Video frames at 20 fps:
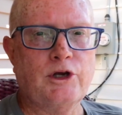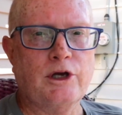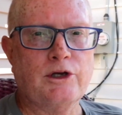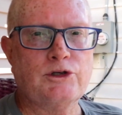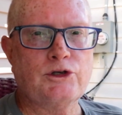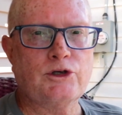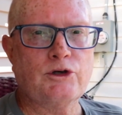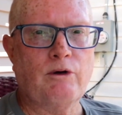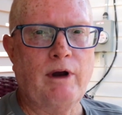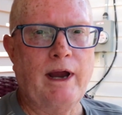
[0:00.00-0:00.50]

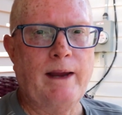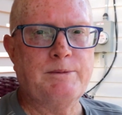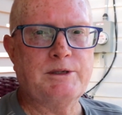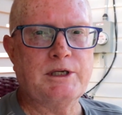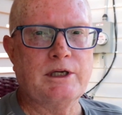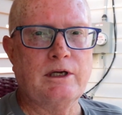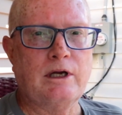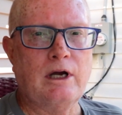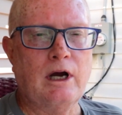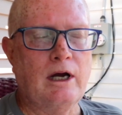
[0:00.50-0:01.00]
just
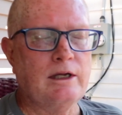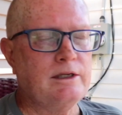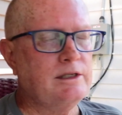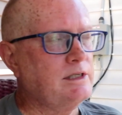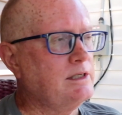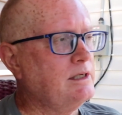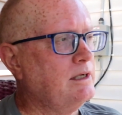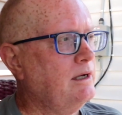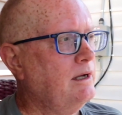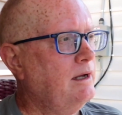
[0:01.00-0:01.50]
scrapes and
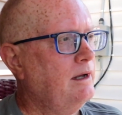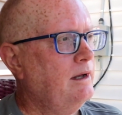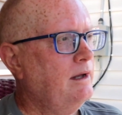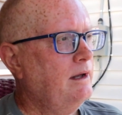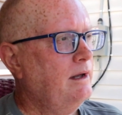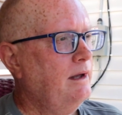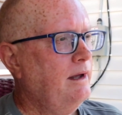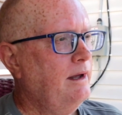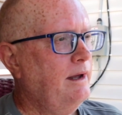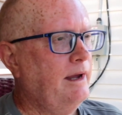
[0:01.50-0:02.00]
cuts
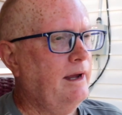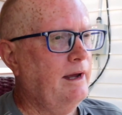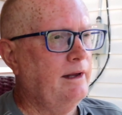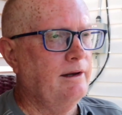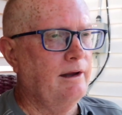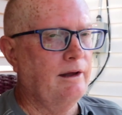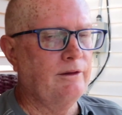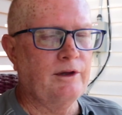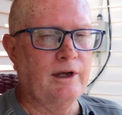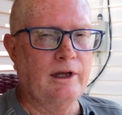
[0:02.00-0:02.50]
and
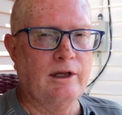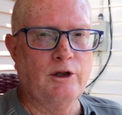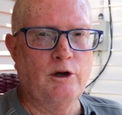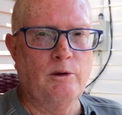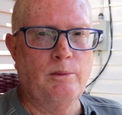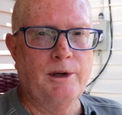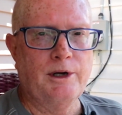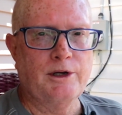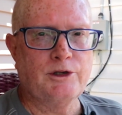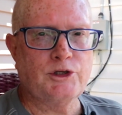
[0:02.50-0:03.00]
nothing a
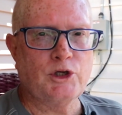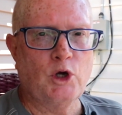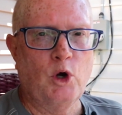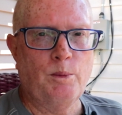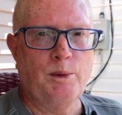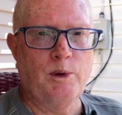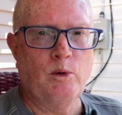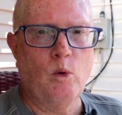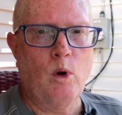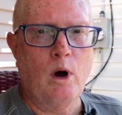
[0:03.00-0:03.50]
little bit of
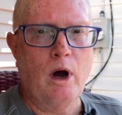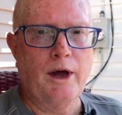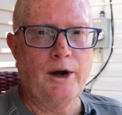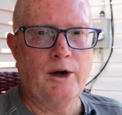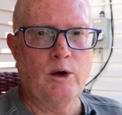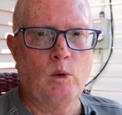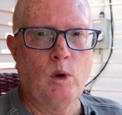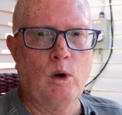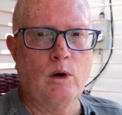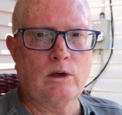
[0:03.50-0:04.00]
soap and
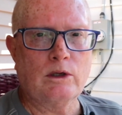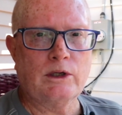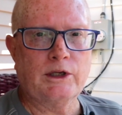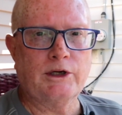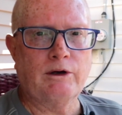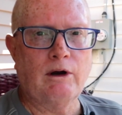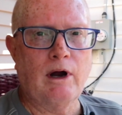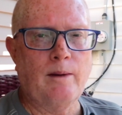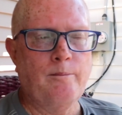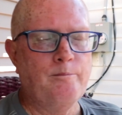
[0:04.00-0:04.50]
water won't
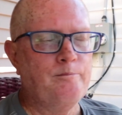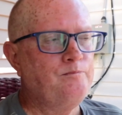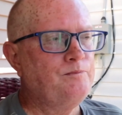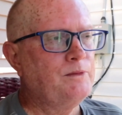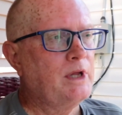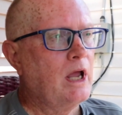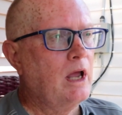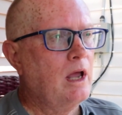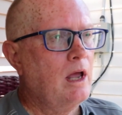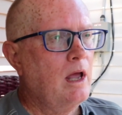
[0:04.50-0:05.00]
clear up.
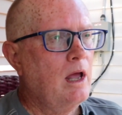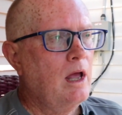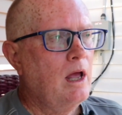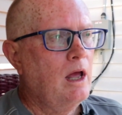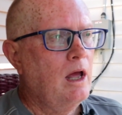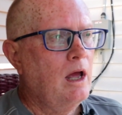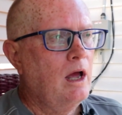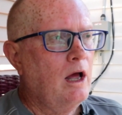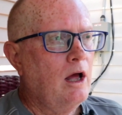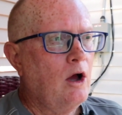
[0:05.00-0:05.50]

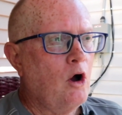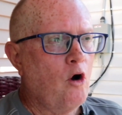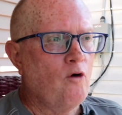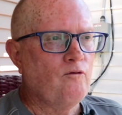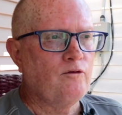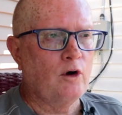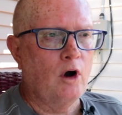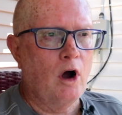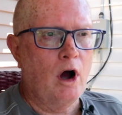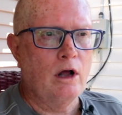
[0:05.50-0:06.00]

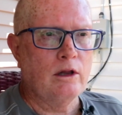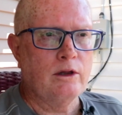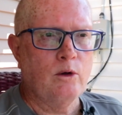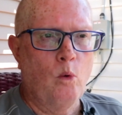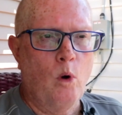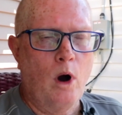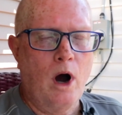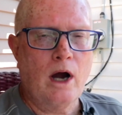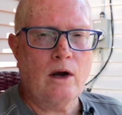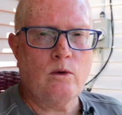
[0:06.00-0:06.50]
Overall, the
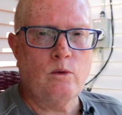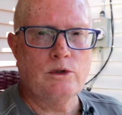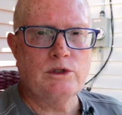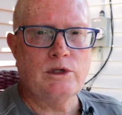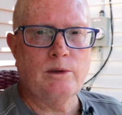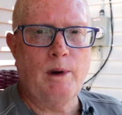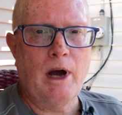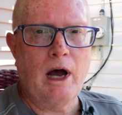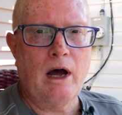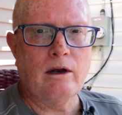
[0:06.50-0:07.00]
walk was
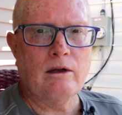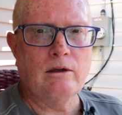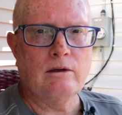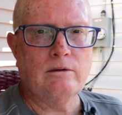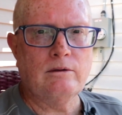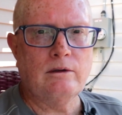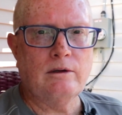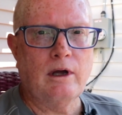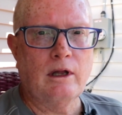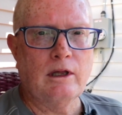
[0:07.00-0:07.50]
about
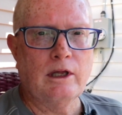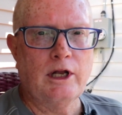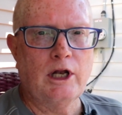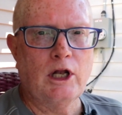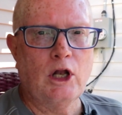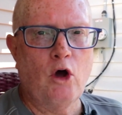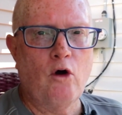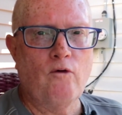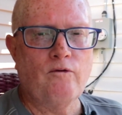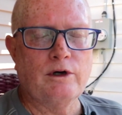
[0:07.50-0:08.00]
a
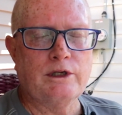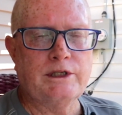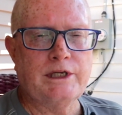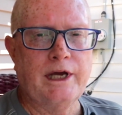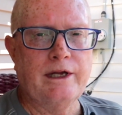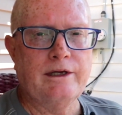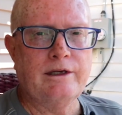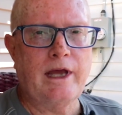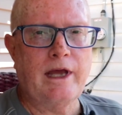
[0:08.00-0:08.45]
little over 10